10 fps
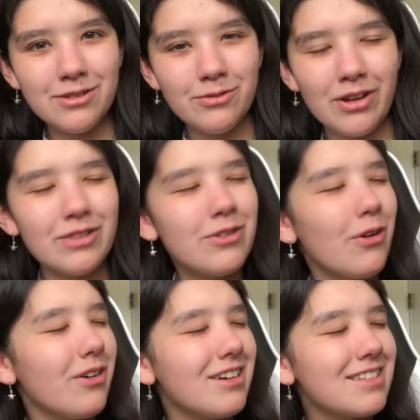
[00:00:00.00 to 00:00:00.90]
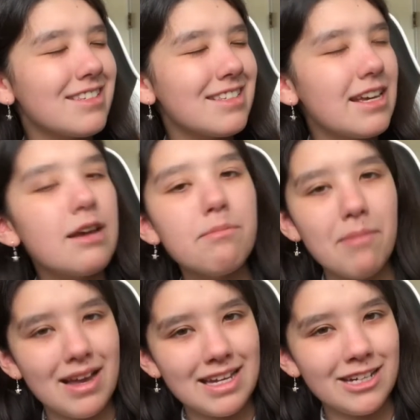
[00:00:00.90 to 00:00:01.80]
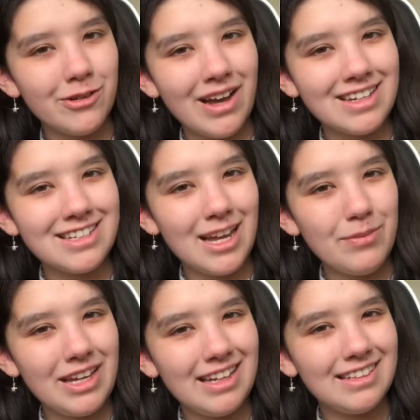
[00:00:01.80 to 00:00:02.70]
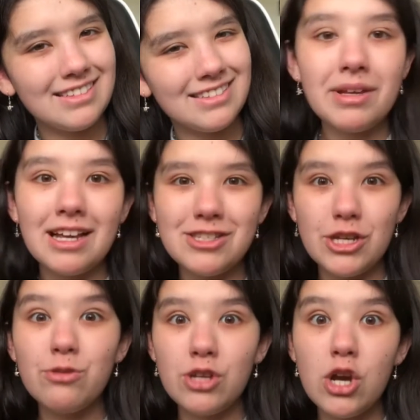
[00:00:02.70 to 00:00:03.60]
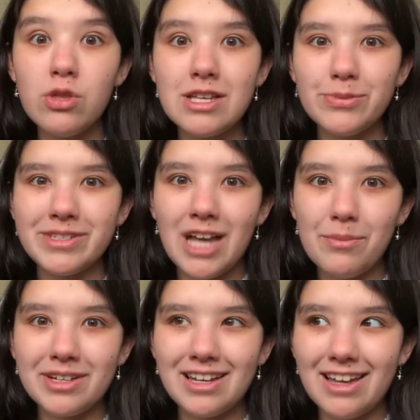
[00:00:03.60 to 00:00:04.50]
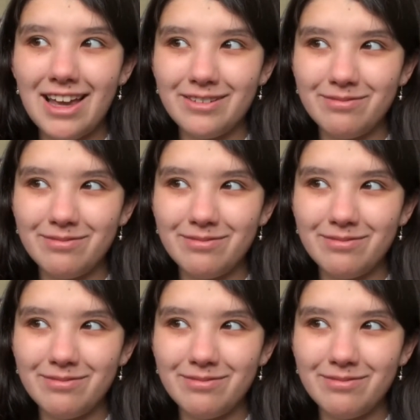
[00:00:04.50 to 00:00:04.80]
Well, of course, My Hero Academia. Because you knew this was coming again.